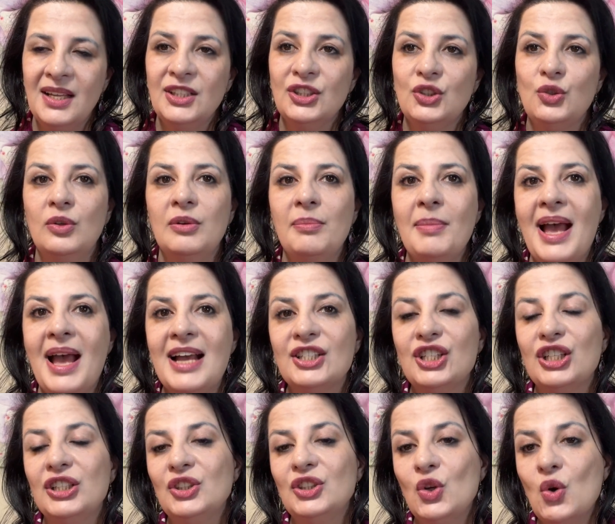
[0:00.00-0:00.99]
to
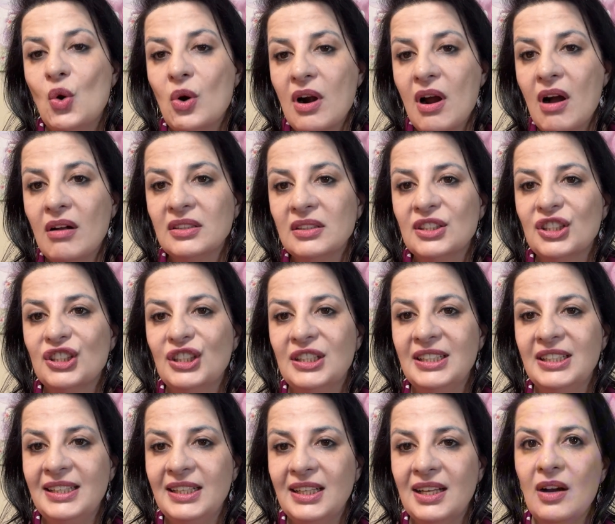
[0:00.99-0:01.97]
imagine your alter
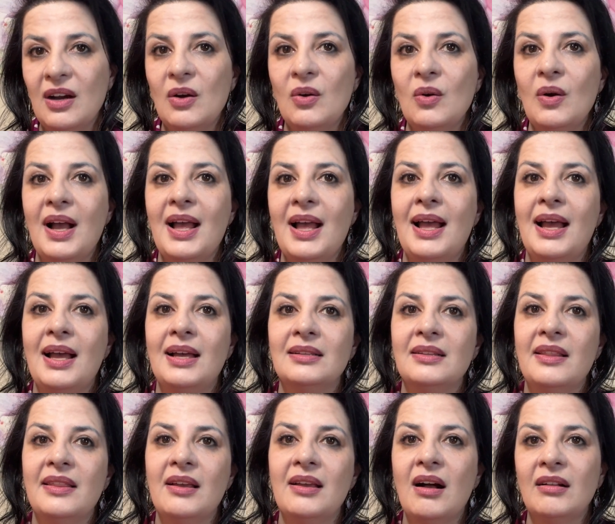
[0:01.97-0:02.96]
ego
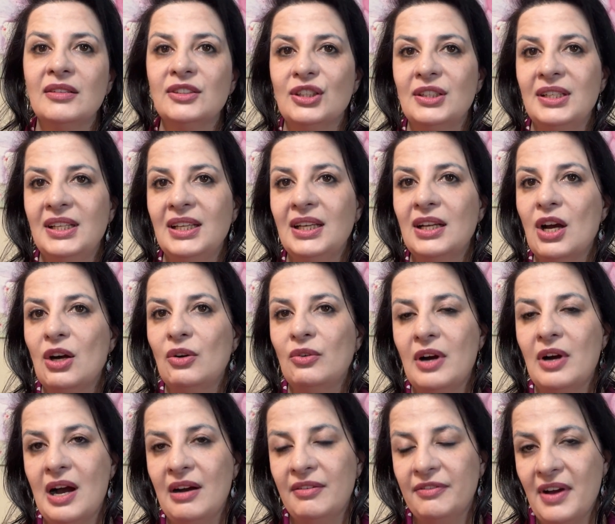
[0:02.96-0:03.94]
and the alter
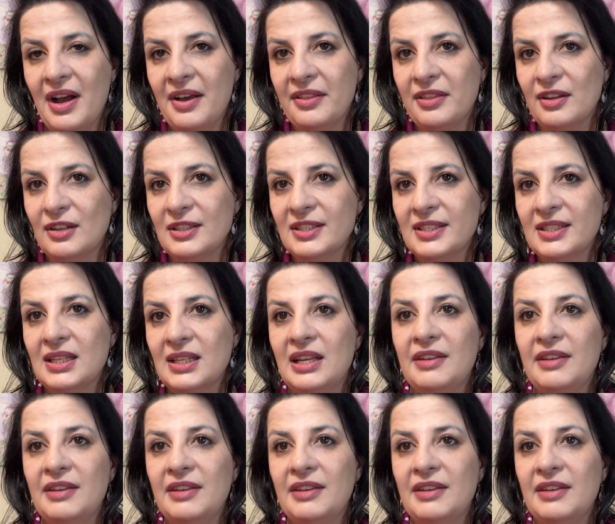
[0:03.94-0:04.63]
ego of others.